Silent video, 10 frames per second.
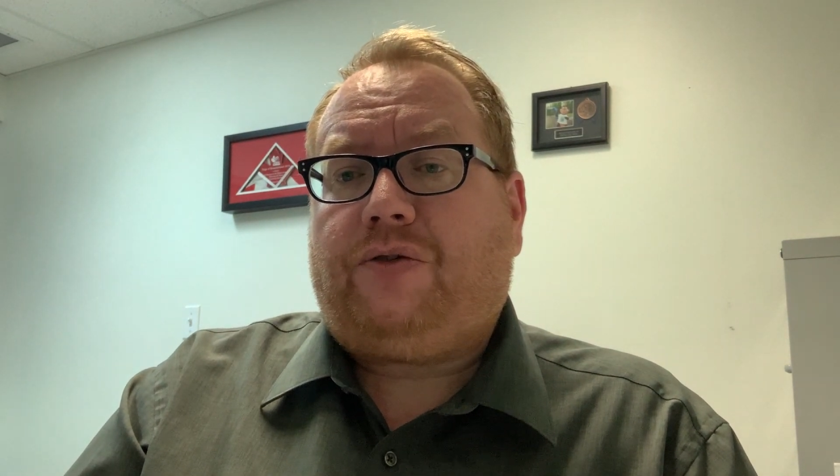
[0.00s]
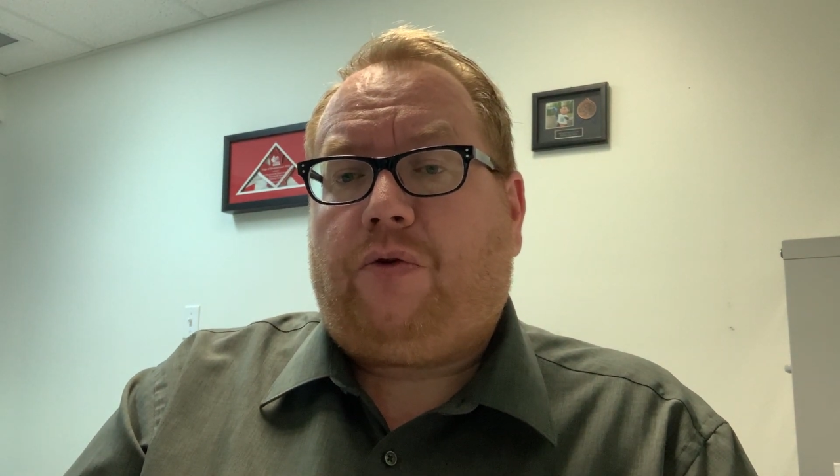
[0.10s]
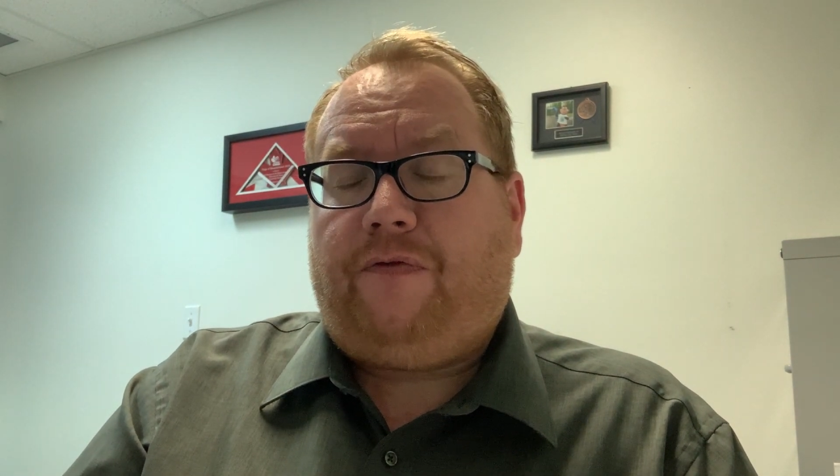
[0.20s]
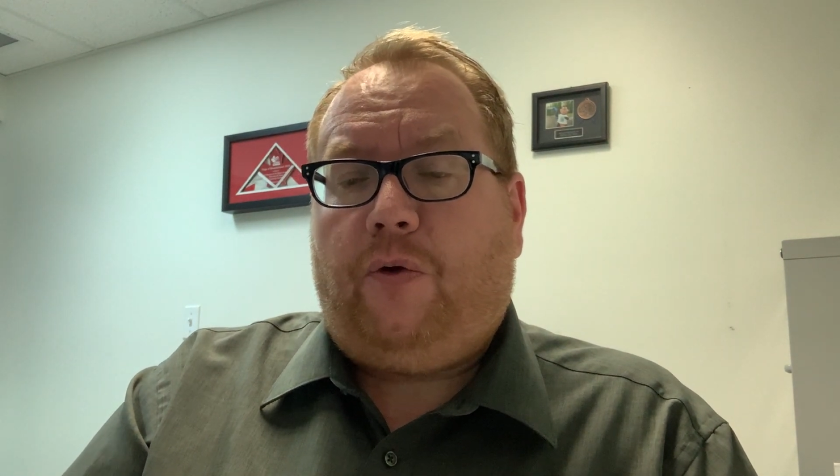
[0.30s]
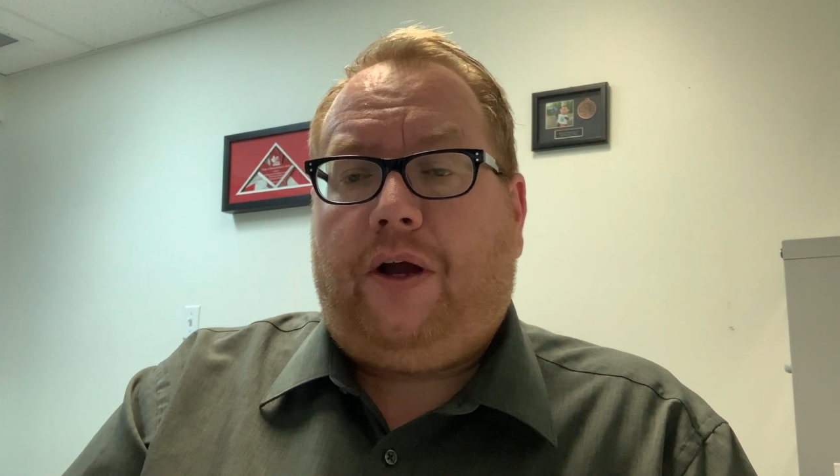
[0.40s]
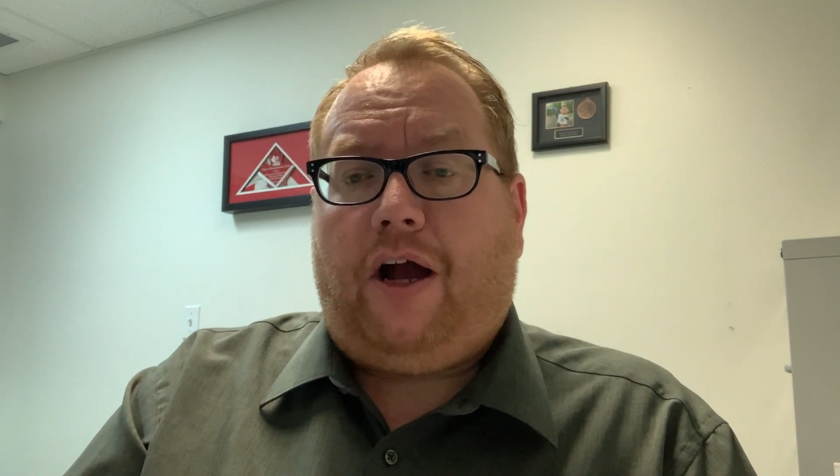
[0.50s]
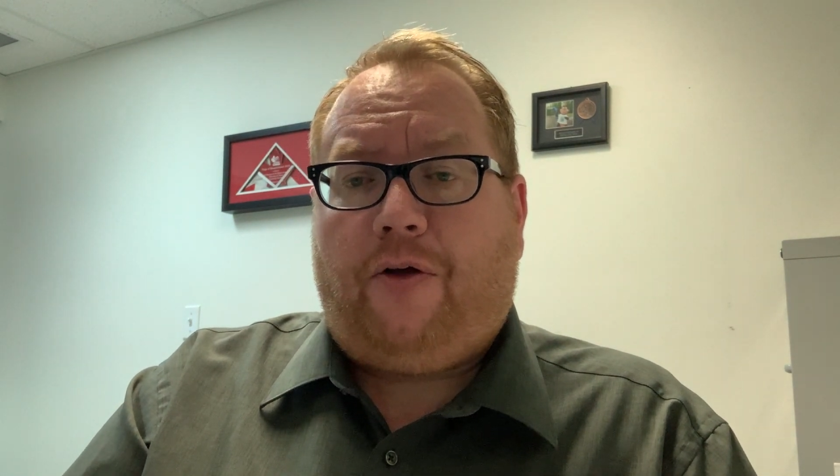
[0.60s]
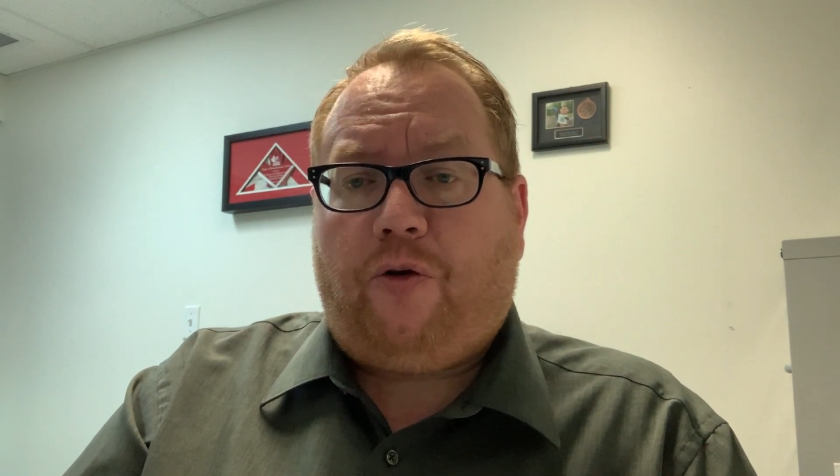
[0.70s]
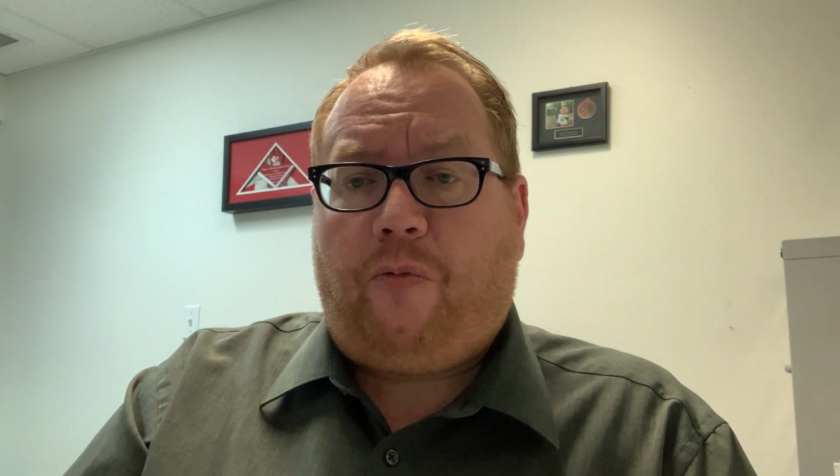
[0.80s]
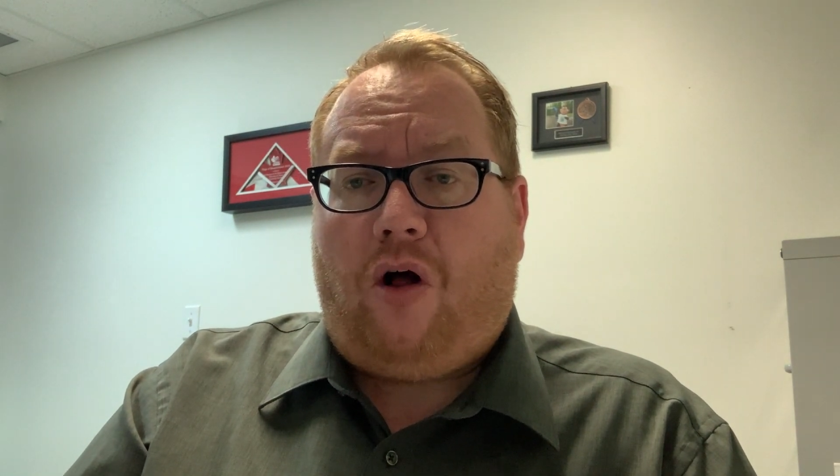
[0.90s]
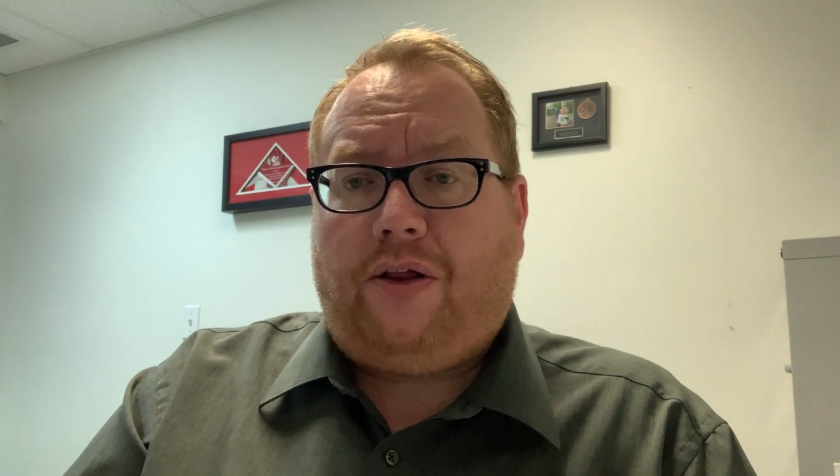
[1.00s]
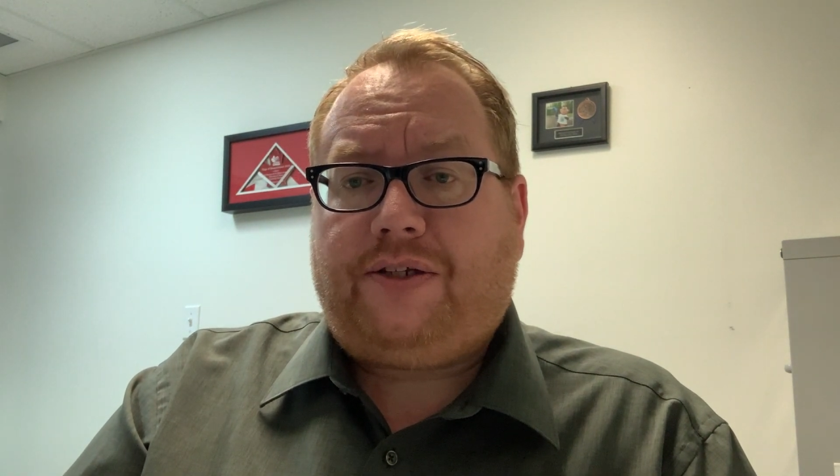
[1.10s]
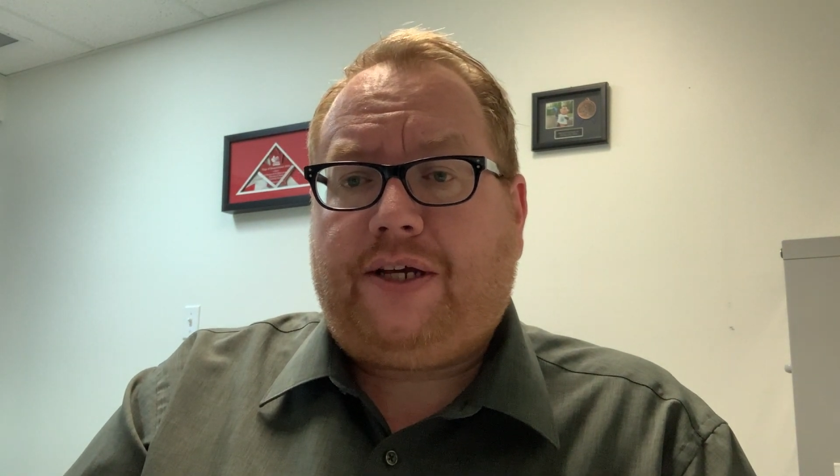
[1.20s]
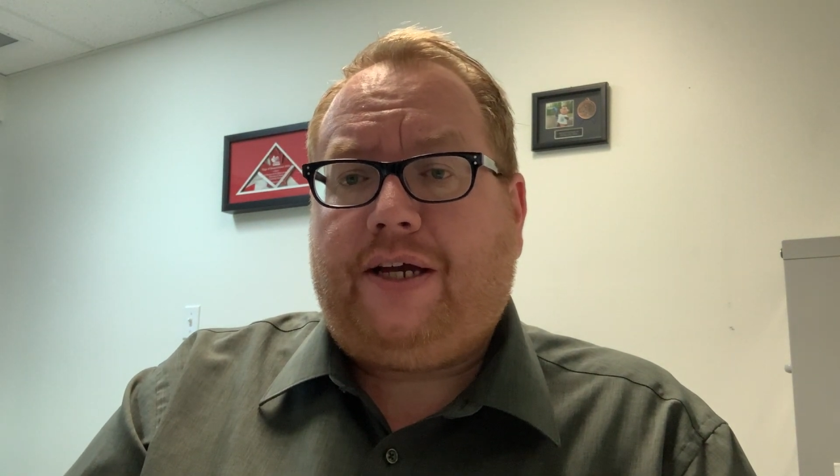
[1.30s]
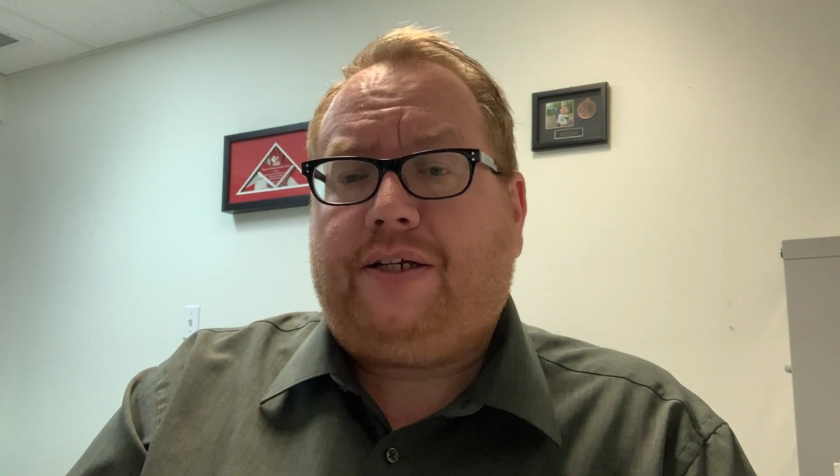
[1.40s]
reviewing other
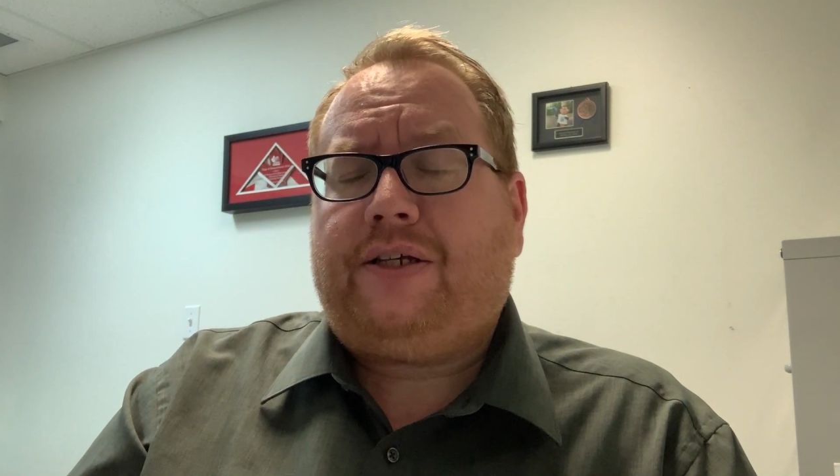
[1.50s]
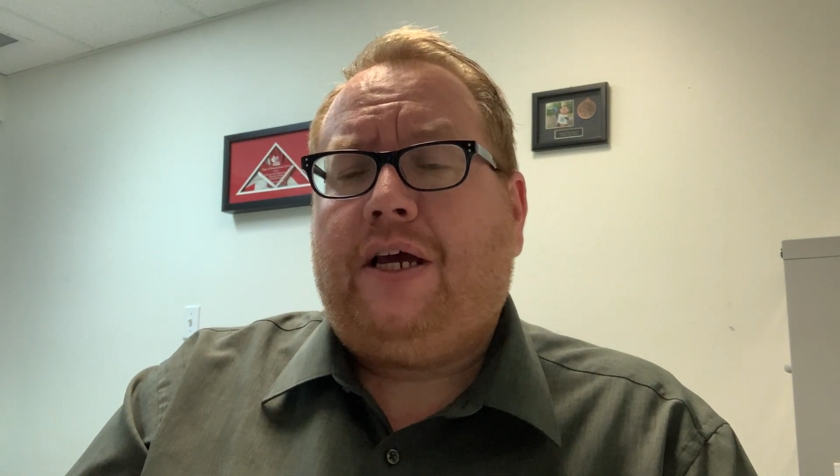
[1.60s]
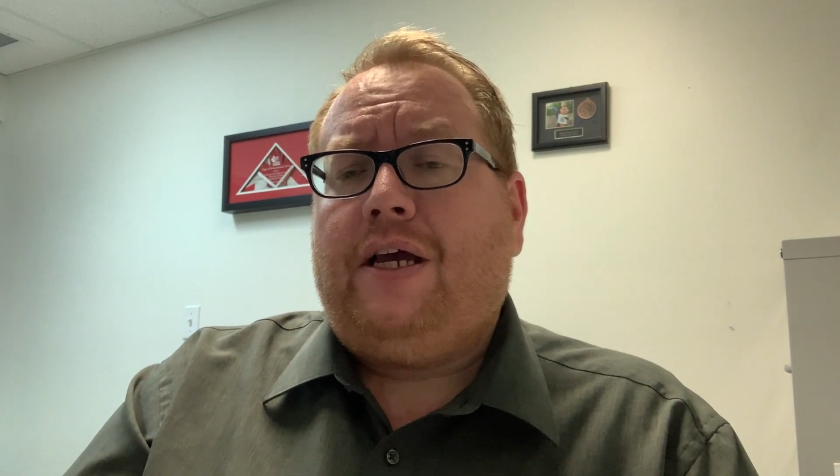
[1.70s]
policies,